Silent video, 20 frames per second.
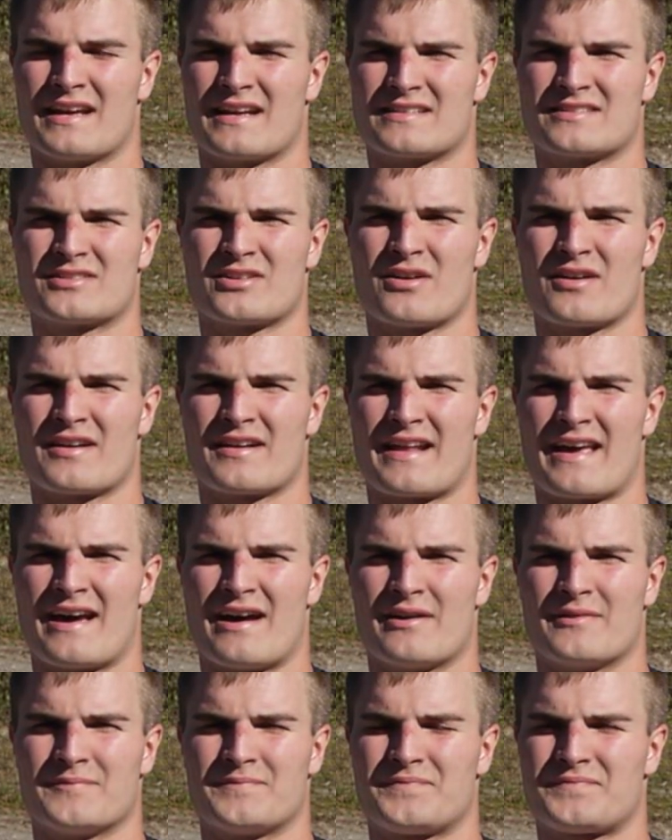I started
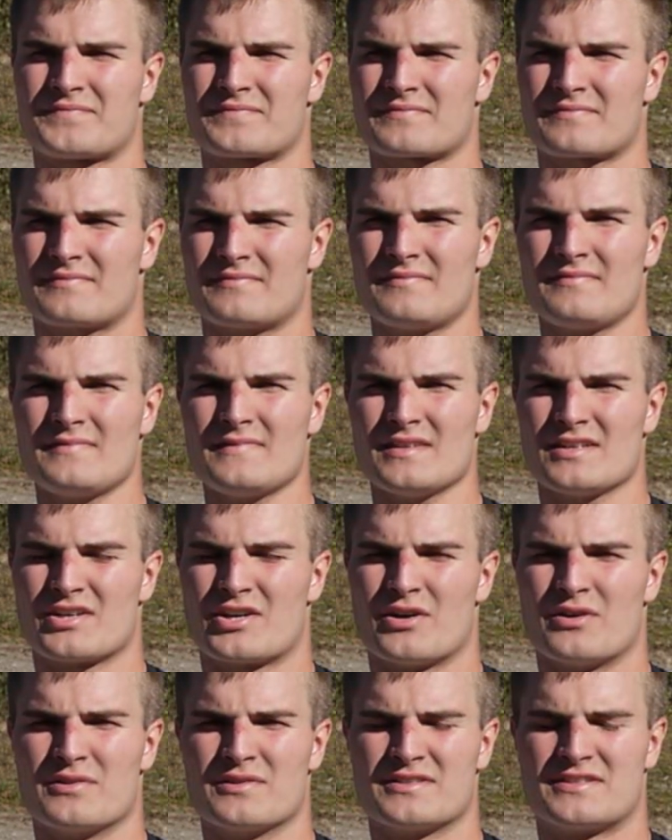out
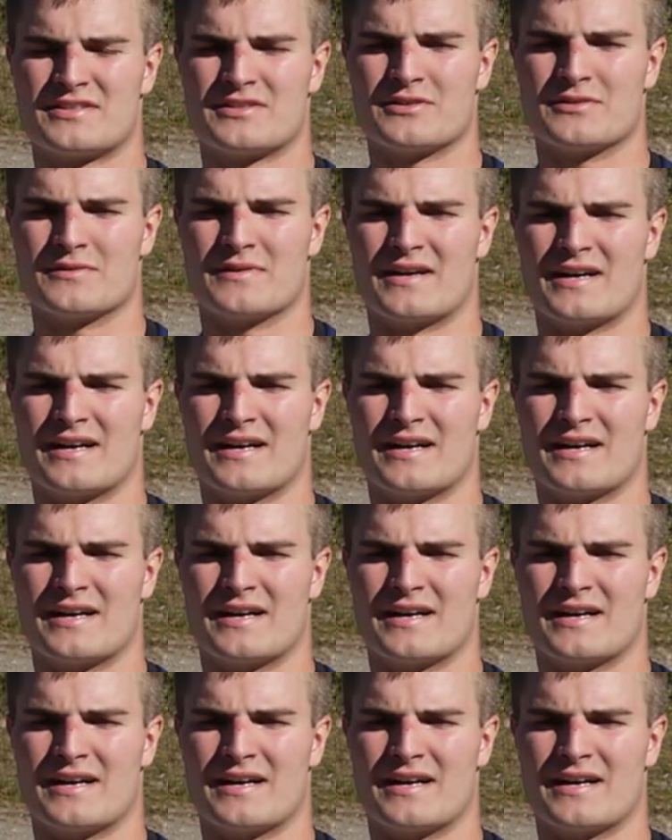going to